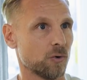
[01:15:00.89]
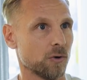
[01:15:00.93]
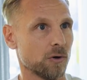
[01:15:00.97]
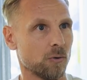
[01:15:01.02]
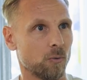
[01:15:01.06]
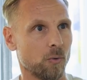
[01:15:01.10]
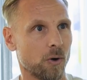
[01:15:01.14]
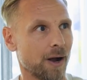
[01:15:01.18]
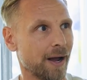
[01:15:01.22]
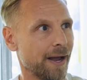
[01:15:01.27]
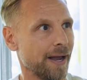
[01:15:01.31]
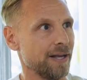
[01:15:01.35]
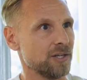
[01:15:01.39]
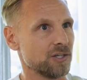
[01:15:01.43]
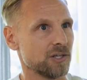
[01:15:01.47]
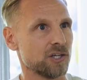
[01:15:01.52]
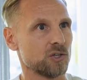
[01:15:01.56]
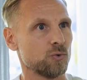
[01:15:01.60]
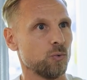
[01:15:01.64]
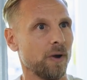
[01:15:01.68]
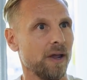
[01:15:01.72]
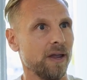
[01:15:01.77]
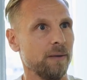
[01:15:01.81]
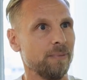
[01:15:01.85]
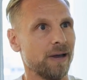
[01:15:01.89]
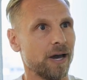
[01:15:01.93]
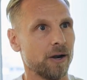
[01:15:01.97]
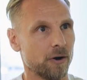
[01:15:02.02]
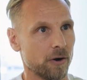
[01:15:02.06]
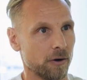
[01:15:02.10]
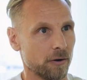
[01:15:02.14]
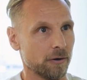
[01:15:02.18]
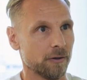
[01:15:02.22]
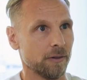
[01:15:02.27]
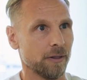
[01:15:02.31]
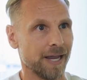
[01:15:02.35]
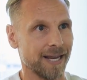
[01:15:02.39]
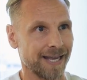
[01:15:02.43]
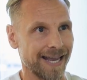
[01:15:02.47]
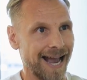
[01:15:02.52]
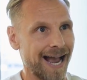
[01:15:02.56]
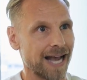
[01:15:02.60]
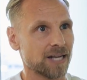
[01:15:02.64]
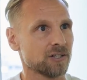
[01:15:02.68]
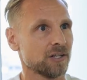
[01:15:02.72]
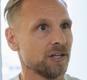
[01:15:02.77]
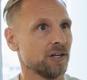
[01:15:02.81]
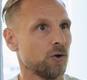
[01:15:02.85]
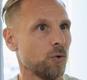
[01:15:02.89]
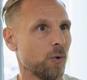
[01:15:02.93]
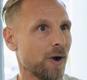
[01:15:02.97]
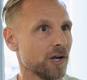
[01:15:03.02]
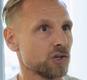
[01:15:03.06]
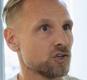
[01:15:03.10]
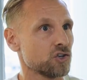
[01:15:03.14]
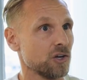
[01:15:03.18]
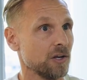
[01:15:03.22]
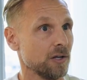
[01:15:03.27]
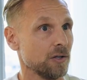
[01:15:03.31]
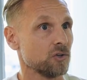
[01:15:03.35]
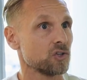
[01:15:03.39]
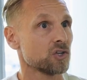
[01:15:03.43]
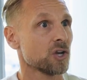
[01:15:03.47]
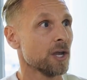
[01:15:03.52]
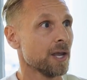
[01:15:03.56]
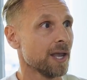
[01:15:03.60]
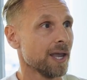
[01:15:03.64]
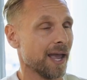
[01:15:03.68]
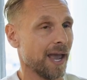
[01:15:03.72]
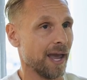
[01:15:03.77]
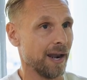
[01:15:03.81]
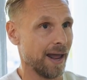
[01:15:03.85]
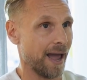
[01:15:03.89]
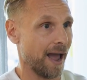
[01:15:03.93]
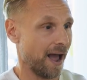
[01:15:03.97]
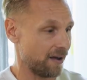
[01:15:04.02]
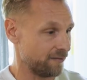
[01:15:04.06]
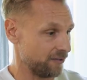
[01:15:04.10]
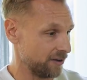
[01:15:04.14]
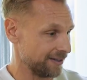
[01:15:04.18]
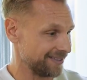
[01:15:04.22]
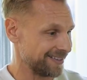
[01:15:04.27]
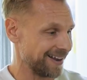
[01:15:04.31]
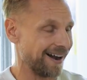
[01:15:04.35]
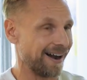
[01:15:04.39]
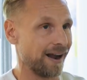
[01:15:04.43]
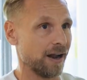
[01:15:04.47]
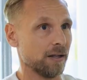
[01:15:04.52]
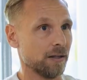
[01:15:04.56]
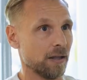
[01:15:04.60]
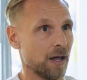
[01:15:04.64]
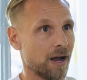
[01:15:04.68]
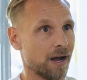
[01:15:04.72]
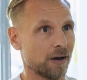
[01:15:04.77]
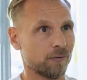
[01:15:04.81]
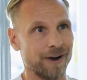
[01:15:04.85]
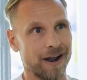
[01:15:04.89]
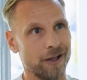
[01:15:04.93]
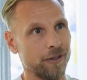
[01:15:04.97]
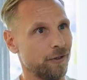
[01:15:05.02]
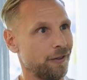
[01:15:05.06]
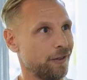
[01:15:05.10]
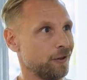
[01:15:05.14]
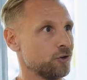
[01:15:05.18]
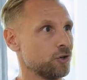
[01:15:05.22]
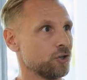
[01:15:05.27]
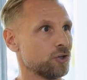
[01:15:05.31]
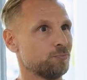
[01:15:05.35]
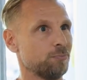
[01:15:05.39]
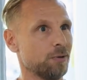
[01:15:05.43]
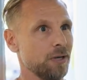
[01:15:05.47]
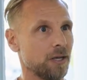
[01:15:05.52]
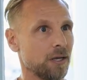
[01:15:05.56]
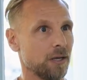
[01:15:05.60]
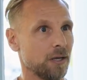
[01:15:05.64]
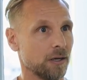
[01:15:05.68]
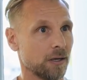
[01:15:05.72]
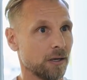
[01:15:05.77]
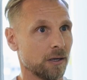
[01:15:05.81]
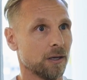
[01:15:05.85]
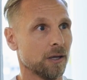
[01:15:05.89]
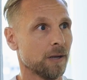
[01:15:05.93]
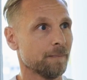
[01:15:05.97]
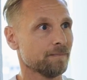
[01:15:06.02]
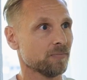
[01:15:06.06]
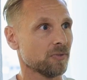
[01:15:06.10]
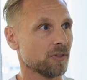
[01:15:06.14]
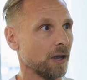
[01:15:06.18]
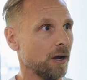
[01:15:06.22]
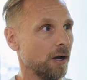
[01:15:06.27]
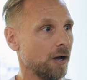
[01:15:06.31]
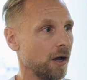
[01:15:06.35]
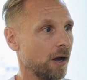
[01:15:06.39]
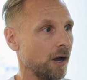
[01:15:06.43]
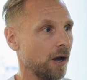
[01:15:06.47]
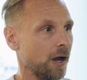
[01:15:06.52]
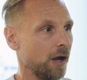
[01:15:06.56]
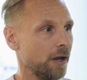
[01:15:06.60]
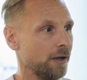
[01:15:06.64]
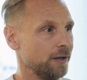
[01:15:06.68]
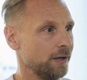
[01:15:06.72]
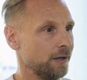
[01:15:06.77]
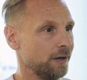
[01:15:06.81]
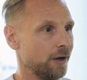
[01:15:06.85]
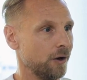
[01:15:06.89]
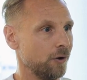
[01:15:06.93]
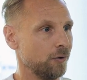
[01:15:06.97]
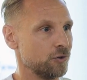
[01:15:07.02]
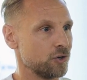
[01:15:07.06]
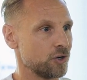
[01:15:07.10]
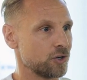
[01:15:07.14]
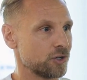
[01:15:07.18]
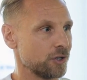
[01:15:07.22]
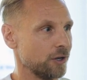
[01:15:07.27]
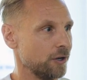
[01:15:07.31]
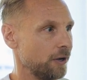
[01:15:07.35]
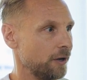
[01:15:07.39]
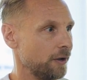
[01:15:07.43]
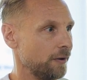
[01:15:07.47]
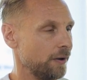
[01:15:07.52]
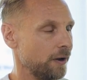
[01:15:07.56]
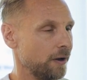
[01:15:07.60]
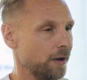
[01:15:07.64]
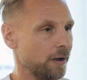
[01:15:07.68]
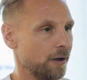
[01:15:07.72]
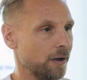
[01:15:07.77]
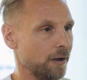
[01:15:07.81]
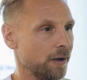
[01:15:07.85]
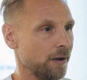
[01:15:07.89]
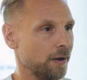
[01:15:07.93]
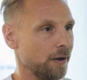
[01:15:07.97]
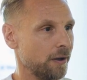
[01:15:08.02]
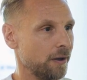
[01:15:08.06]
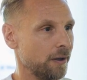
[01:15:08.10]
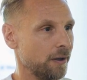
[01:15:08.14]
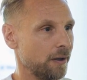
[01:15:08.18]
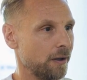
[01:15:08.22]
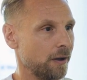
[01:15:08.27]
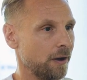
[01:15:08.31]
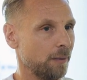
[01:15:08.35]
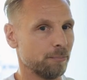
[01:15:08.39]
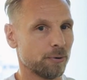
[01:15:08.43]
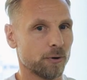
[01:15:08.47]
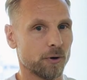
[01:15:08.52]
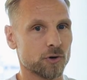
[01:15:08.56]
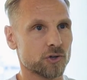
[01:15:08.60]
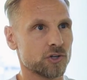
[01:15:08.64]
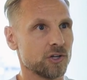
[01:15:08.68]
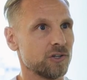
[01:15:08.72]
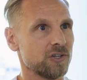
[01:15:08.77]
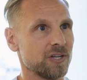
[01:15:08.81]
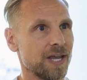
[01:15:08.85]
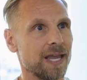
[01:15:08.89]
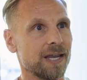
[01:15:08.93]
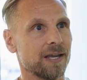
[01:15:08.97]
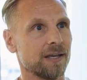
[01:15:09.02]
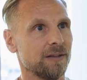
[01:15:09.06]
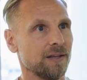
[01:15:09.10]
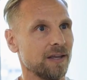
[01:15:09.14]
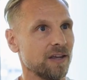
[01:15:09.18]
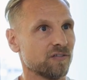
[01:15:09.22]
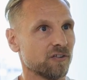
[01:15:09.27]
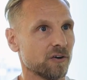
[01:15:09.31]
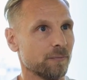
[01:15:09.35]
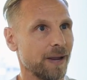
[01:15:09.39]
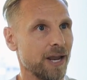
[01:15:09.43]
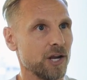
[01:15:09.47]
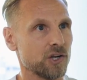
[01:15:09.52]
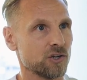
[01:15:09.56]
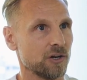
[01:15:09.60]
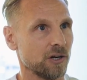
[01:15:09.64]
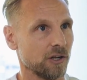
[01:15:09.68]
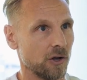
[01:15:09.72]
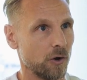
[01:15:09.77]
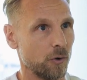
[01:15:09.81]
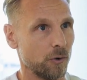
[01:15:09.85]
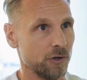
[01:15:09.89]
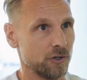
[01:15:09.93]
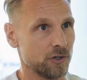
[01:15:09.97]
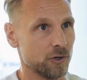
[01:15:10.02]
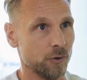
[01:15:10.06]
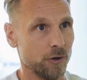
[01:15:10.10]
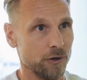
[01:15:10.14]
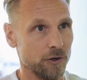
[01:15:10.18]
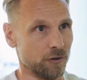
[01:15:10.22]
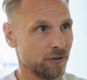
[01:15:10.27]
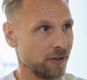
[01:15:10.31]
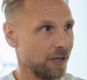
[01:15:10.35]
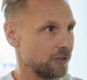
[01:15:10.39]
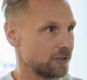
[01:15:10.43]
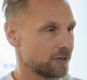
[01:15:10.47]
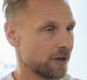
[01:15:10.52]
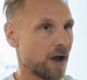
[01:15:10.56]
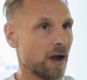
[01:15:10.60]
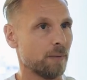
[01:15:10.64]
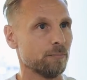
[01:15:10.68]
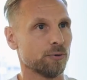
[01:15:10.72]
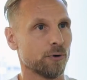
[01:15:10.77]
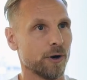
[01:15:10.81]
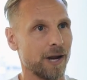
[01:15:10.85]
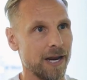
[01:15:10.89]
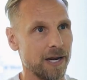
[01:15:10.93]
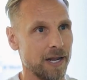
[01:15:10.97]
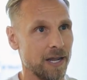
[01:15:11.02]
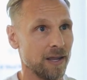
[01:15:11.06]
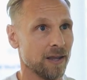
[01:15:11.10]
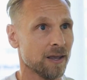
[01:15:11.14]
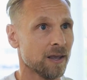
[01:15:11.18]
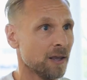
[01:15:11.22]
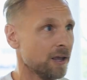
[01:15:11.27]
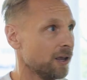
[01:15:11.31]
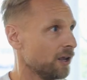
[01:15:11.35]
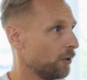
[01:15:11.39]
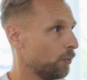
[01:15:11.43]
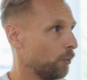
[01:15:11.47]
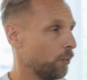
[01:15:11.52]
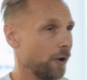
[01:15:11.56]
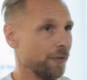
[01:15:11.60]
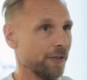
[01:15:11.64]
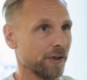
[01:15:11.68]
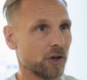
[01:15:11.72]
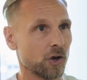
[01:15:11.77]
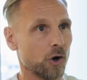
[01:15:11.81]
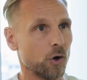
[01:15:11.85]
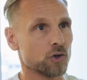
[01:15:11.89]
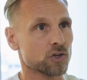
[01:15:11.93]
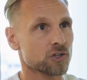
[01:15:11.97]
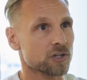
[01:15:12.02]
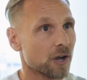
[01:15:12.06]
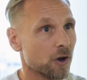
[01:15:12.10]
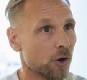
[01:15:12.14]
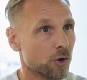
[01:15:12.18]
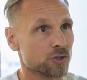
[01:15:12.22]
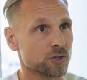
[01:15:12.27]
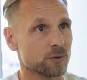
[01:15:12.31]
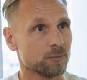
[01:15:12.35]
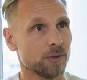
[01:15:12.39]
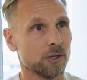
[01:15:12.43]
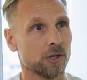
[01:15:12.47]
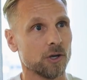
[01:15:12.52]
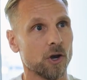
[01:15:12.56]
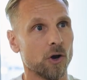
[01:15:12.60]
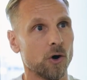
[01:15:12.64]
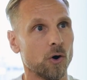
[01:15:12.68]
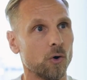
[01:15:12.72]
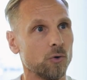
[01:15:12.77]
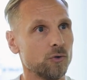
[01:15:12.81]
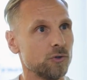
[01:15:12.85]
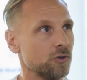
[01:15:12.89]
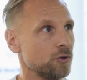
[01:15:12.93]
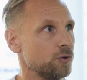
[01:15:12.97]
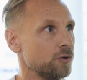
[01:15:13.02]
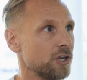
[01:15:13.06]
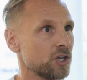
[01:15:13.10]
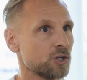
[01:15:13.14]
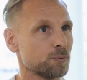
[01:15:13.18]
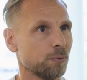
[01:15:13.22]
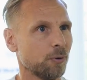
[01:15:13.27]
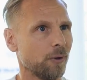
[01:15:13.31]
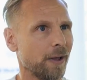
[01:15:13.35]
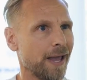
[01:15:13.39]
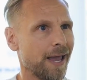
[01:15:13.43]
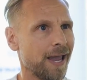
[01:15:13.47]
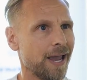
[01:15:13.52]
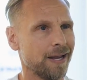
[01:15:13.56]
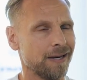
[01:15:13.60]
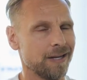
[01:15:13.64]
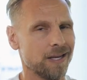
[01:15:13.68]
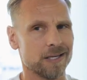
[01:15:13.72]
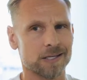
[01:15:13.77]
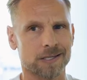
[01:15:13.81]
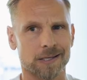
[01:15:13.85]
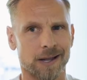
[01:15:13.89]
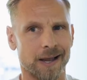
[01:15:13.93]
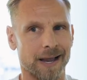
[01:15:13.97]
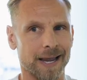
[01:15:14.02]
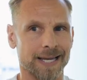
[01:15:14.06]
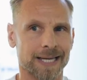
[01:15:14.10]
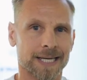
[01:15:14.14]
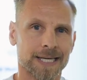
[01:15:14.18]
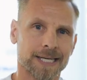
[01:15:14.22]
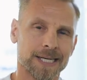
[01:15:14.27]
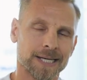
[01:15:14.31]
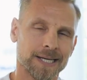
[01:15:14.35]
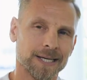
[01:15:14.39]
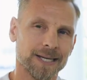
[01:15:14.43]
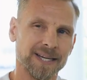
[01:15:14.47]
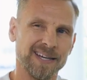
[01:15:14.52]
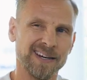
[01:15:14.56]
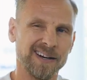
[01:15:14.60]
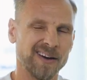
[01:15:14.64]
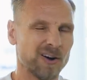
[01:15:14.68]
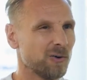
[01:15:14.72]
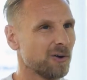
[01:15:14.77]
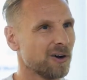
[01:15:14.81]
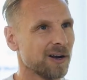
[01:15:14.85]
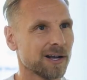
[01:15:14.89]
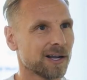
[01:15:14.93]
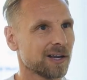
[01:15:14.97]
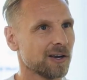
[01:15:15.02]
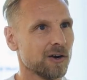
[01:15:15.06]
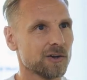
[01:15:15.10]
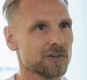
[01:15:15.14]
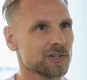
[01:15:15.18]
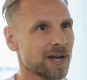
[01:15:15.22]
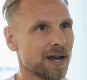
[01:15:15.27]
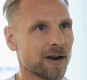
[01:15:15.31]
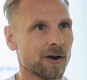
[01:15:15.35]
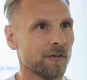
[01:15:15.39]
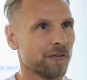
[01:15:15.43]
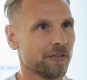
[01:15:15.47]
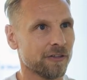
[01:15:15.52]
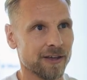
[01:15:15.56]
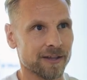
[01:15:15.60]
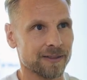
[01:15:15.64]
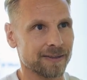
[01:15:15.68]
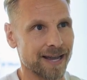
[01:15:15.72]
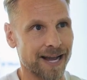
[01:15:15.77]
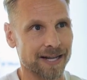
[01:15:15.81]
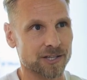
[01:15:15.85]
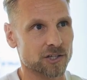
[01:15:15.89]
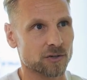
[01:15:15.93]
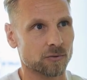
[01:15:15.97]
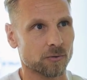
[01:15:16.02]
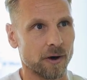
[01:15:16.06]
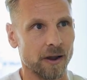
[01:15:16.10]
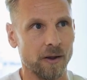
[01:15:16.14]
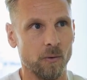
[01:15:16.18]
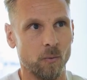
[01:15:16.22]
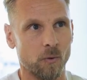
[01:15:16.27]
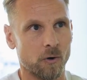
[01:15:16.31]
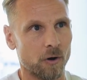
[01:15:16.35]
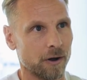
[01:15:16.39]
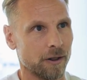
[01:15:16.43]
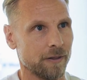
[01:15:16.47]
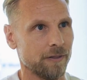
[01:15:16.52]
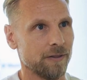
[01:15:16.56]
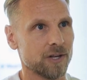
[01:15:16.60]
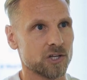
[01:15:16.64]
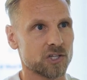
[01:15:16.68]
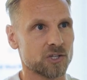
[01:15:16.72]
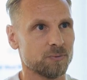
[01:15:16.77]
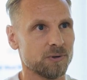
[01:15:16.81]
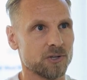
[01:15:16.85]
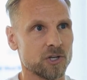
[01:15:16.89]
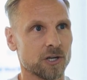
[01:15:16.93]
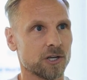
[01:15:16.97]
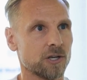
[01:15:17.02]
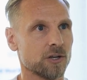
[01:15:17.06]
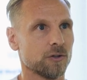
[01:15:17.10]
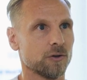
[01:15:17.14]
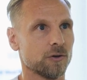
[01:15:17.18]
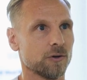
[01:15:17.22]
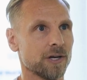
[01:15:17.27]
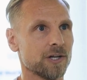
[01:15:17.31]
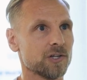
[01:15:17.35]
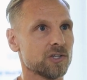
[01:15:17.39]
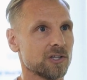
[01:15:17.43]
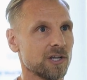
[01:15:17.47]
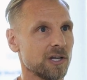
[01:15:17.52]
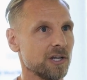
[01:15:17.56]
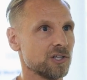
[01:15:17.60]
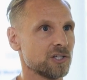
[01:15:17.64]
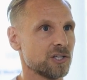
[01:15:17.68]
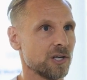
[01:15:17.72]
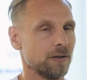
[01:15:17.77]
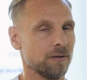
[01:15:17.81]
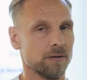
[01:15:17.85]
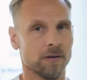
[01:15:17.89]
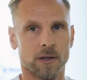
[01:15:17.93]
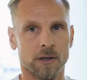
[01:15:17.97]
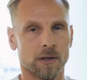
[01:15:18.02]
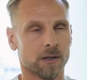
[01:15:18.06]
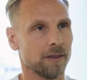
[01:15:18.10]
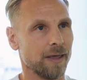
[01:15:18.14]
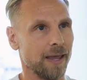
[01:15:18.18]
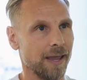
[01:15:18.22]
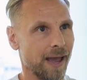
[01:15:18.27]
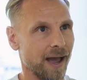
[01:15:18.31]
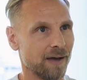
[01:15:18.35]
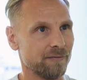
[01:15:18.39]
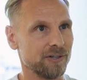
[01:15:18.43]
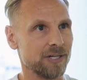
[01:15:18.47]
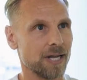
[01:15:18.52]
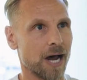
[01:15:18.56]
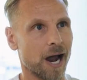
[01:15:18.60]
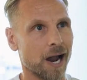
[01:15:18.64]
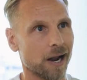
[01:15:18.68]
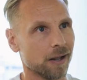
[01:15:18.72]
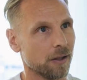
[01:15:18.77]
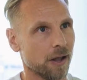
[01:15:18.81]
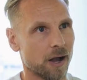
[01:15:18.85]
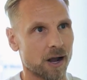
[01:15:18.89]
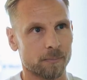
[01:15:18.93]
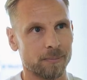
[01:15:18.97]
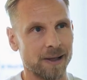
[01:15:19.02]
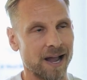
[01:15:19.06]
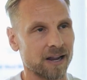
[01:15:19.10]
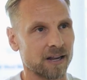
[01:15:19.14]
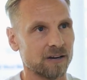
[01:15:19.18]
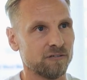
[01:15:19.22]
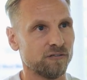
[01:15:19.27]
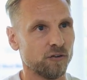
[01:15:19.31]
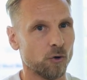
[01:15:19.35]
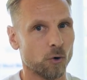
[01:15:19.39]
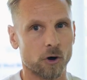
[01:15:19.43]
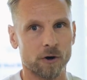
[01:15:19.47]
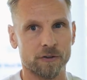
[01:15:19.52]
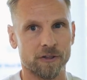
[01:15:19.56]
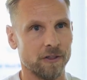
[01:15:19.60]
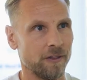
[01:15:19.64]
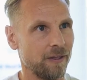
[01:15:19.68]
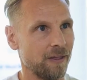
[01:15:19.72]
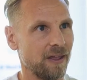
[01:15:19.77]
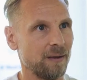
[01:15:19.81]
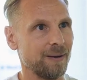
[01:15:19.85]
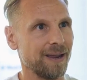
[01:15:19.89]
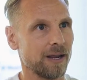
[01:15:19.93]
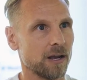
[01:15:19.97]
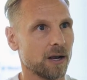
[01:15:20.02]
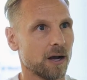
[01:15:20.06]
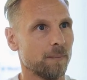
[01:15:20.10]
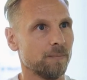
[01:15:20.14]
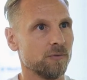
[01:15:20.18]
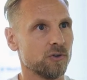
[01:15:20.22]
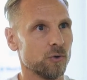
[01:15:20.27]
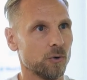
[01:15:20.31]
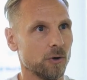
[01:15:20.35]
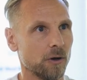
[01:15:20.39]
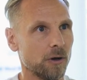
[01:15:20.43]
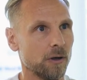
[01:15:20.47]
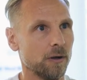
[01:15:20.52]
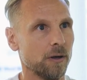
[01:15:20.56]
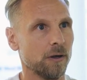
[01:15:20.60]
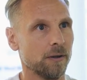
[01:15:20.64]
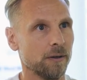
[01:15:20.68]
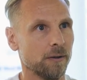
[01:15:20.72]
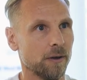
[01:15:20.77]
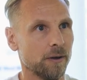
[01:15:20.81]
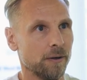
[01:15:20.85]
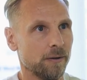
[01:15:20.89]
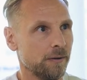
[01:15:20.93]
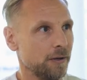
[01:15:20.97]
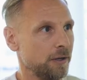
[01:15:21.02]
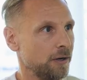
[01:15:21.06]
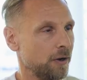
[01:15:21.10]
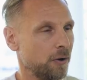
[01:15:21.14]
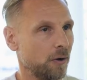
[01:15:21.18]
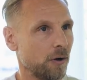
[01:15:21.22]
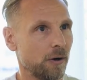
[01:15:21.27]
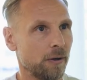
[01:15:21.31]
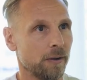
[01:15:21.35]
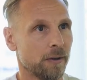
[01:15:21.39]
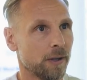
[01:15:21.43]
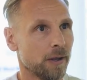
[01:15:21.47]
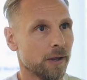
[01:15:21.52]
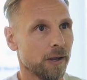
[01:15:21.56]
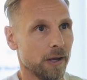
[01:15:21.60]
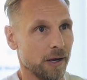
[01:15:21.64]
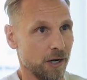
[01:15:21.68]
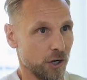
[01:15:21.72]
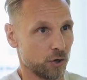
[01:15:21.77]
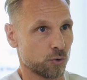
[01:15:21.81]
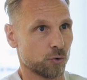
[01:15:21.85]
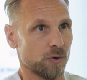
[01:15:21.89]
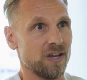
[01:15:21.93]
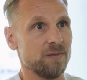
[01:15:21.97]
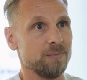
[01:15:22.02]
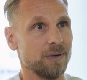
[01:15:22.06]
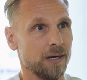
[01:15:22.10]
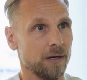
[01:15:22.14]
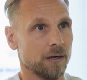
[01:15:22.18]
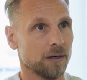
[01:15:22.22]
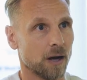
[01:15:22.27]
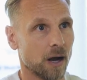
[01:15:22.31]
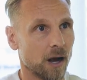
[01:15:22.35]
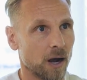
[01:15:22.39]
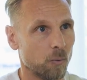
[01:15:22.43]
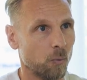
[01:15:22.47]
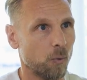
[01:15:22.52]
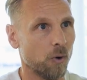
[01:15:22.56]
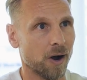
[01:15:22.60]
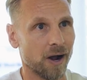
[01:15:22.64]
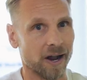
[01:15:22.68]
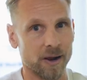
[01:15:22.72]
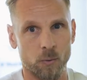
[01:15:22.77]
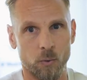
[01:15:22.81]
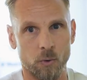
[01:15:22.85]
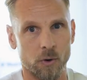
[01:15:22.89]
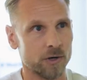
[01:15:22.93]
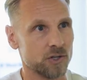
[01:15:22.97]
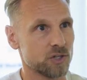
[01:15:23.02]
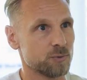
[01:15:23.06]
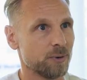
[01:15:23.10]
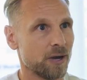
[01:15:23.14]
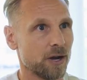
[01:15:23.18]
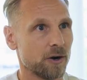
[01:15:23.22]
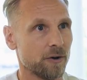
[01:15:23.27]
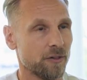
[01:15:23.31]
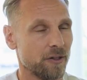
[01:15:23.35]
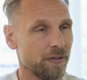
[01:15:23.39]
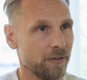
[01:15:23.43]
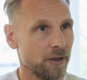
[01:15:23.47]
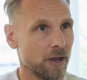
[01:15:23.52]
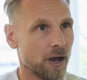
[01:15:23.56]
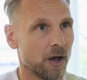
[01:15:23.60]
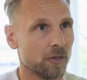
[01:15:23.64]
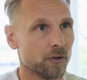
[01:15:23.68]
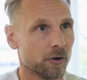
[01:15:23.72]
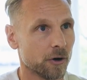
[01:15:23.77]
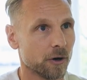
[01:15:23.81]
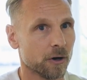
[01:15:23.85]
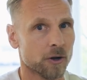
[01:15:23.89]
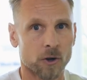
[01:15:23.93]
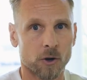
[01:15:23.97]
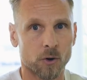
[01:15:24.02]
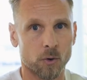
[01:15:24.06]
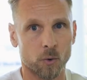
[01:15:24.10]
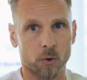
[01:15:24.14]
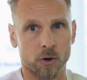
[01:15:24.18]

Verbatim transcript: Or why is this way better? Like asking questions and having dialogue rather than just being uh, you know, just a, a, a, person taking the information and going to do it. You think Tom Brady, when the coach tells him to go do this play, and he's like, you know what, coach, I don't think that's the right one in this particular instance. And they have a dialogue back and forth, and then they may come to a, a you know an agreement on why one's better than the other.